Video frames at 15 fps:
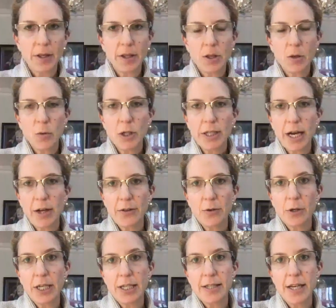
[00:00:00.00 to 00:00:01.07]
the World Health
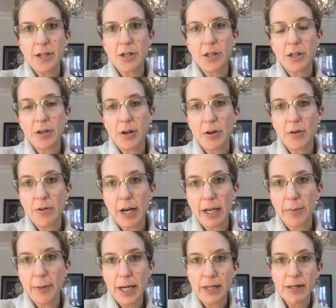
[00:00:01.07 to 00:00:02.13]
Organization
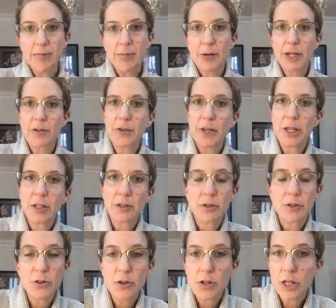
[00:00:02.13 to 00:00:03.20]
recommends breastfeeding till
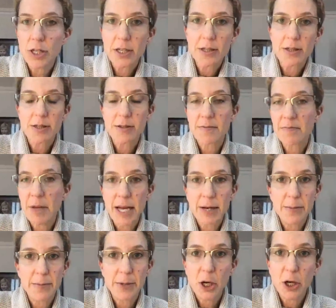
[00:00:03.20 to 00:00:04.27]
2 years
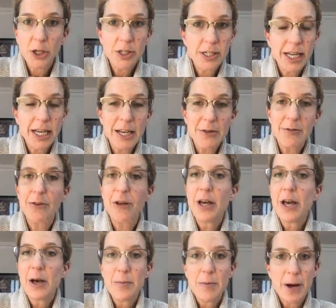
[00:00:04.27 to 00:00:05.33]
and beyond if
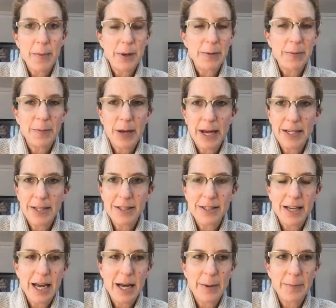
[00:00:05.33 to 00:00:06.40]
mum and
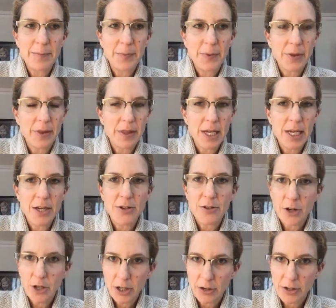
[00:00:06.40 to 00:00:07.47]
the
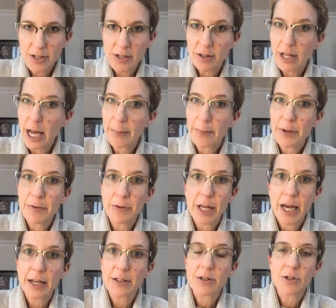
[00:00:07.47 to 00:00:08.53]
toddler are still happy for
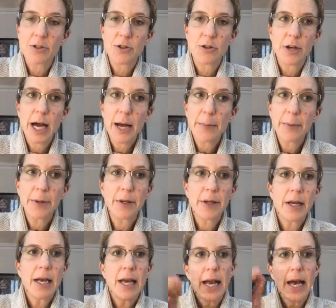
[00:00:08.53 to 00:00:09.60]
that to happen.
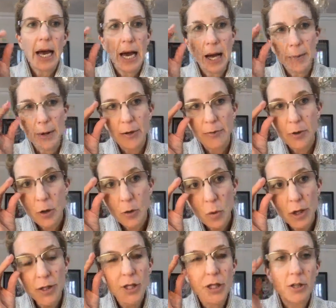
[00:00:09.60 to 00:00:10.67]
If you're
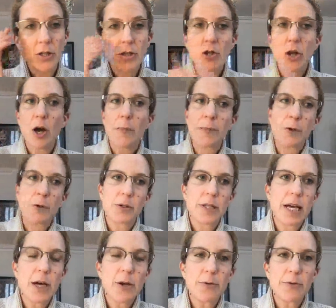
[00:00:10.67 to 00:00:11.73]
wanting to stop
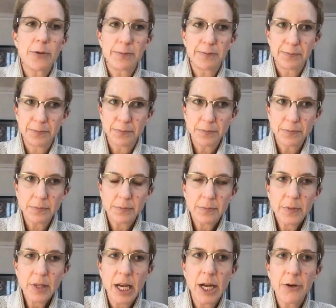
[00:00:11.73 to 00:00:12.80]
yourself,
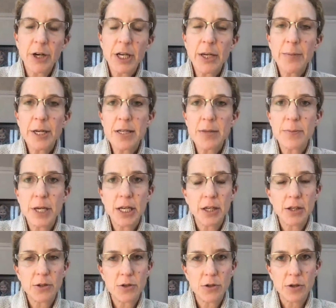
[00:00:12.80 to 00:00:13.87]
I'd recommend
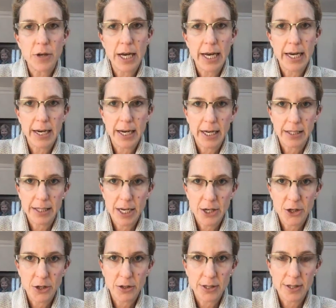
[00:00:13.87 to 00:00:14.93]
speaking to a
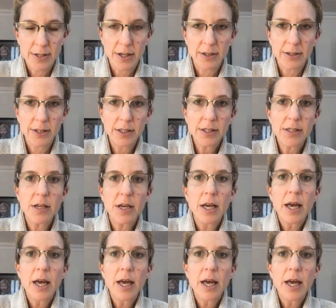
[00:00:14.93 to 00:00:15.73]
lactation consultant.